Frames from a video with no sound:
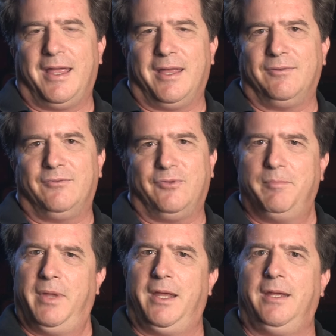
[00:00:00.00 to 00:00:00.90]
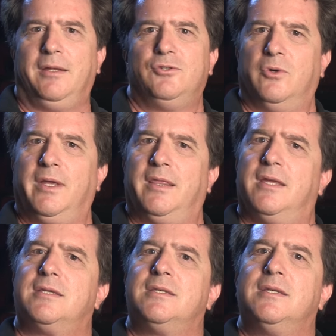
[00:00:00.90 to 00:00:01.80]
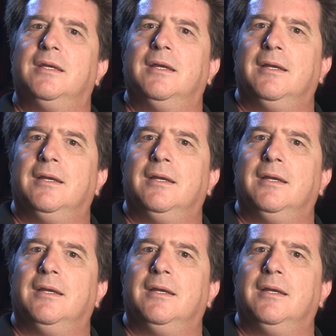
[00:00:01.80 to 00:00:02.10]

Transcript: And for me, doing this